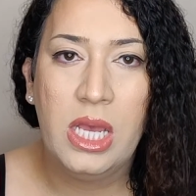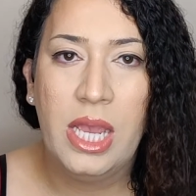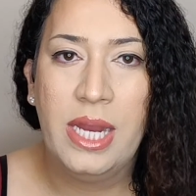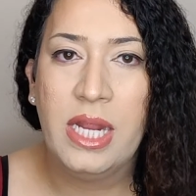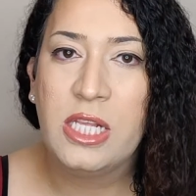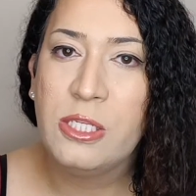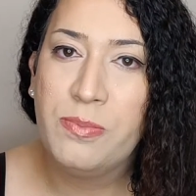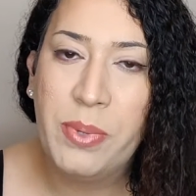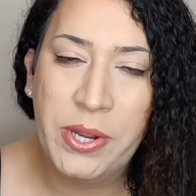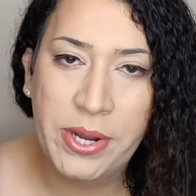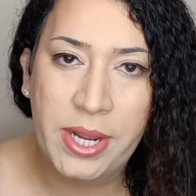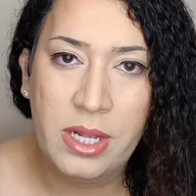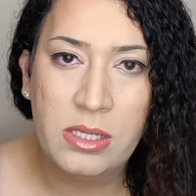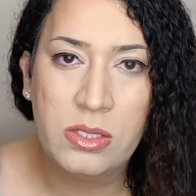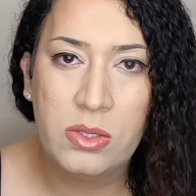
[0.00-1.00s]
an
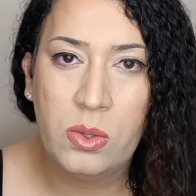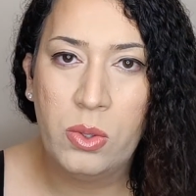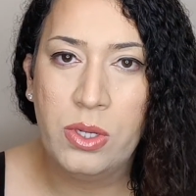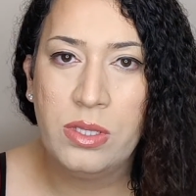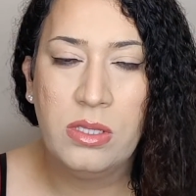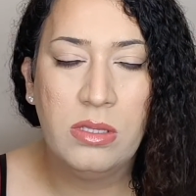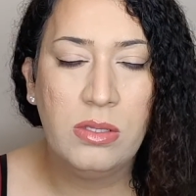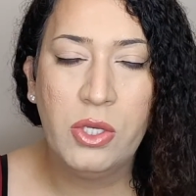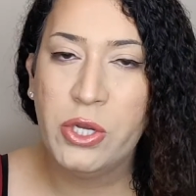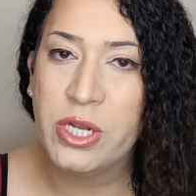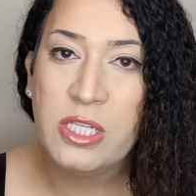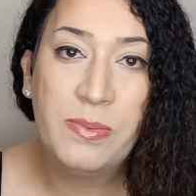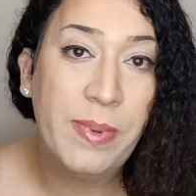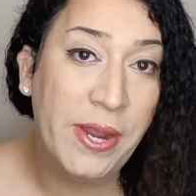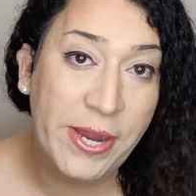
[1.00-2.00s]
experience or your
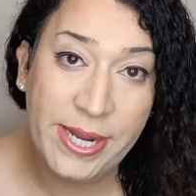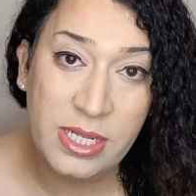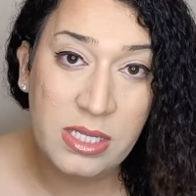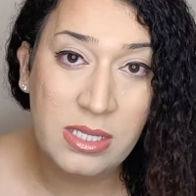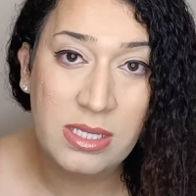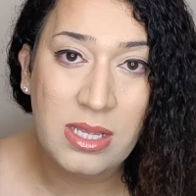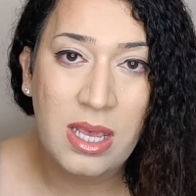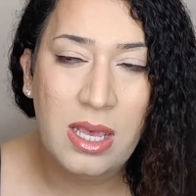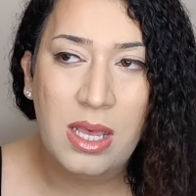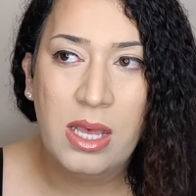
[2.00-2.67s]
experience